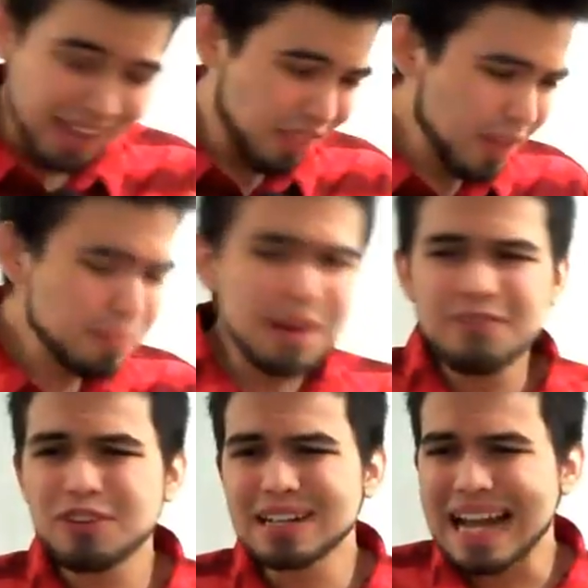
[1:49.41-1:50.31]
And then my
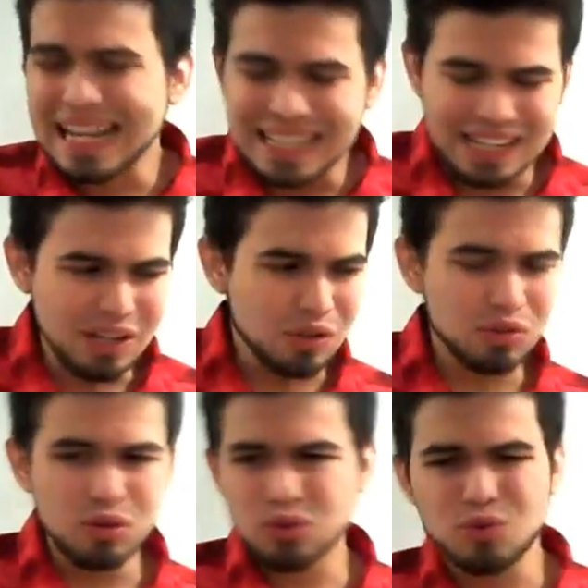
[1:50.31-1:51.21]
friend
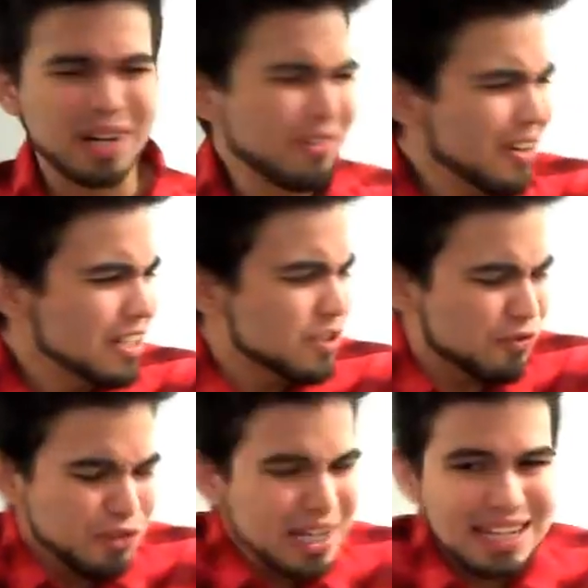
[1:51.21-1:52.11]
Akil, or whatever his
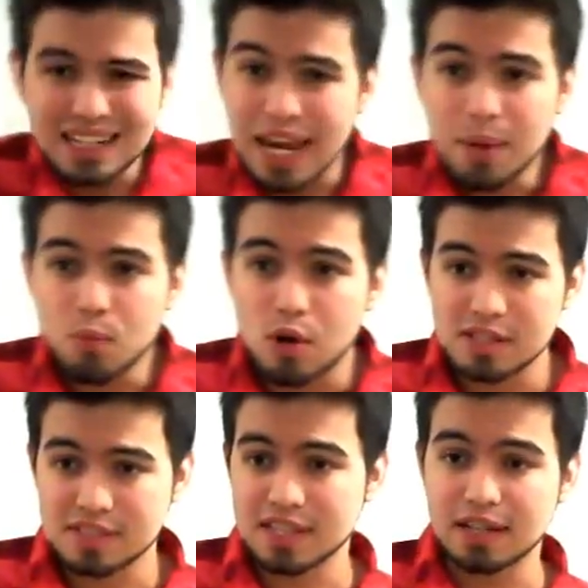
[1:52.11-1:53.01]
freaking name
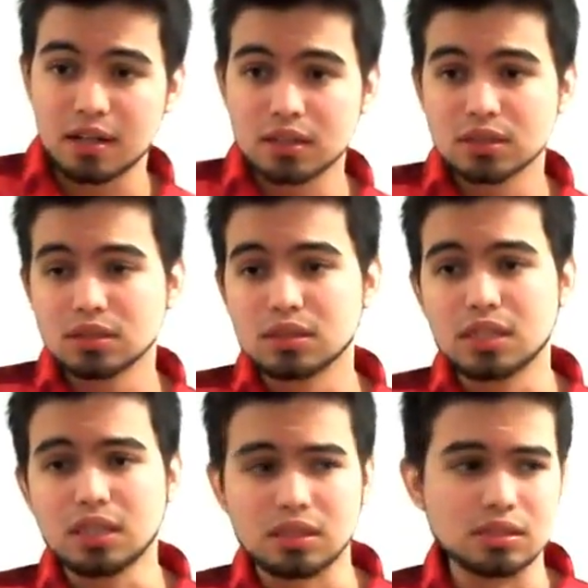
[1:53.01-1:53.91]
was, said,
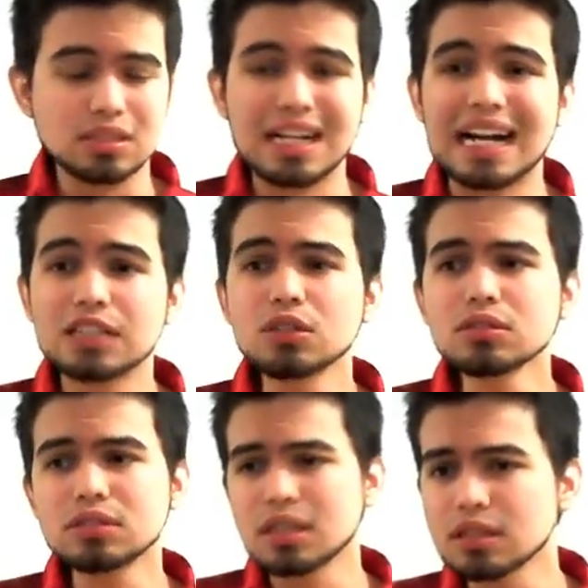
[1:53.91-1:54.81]
"Hey, I
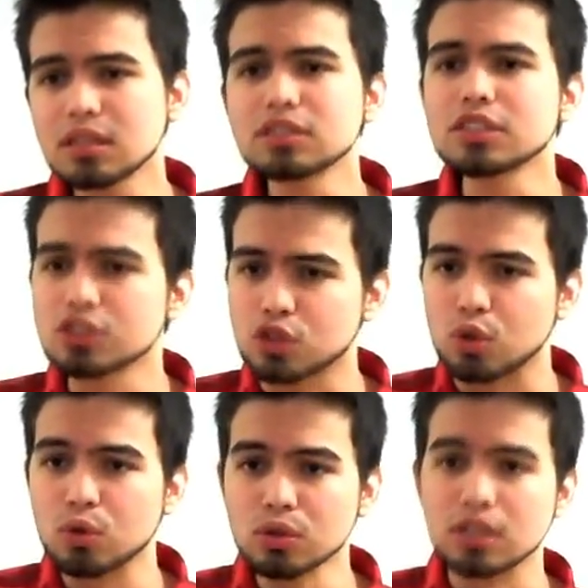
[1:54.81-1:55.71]
don't think this is
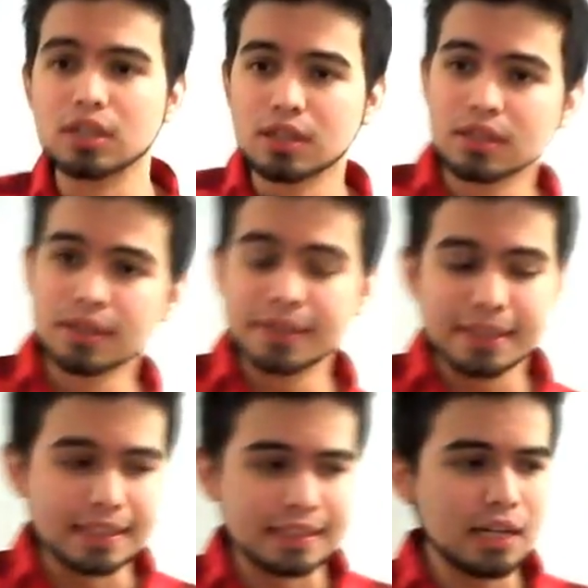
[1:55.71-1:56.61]
good."
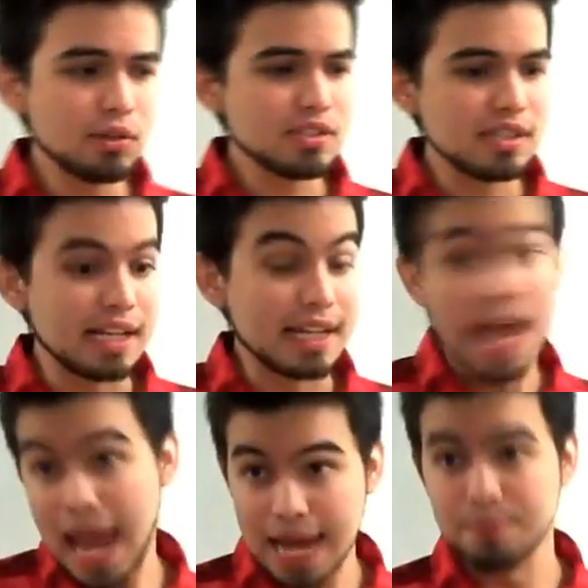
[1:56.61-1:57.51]
And I was
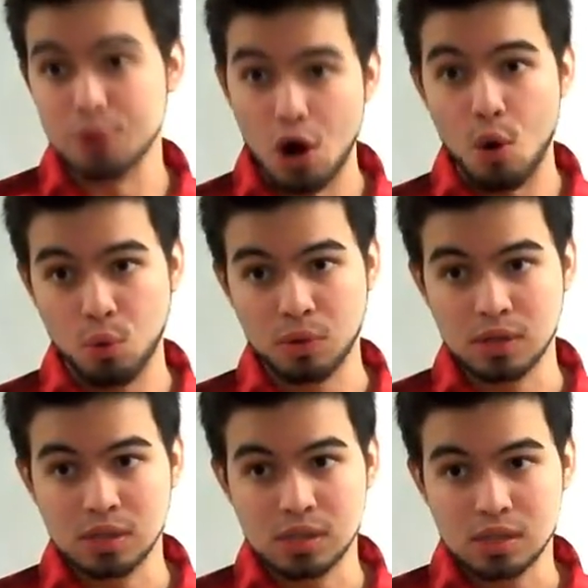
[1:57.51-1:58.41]
like, "Hey bro,
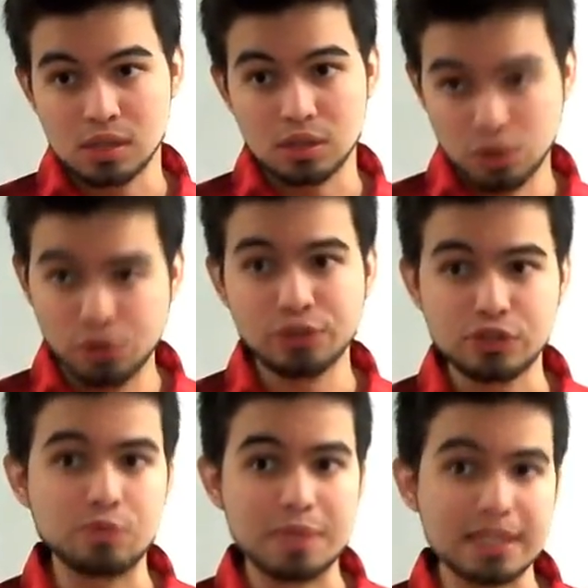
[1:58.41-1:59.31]
learn to
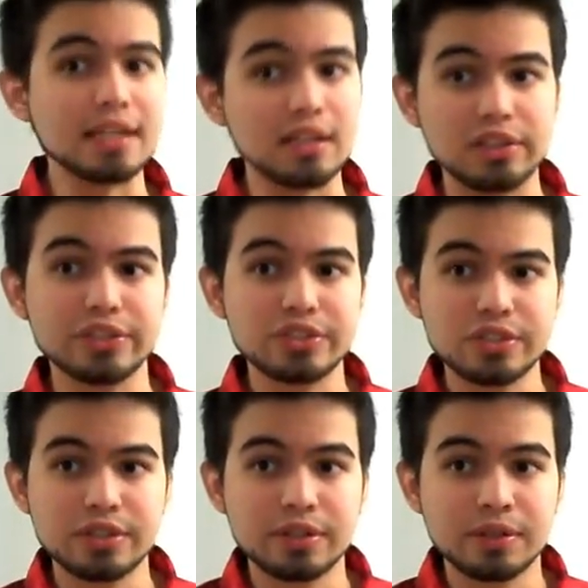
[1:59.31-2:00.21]
speak
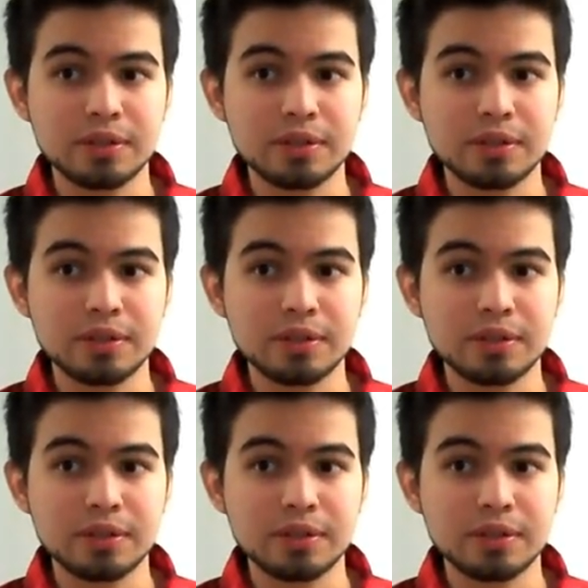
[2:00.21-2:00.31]
English."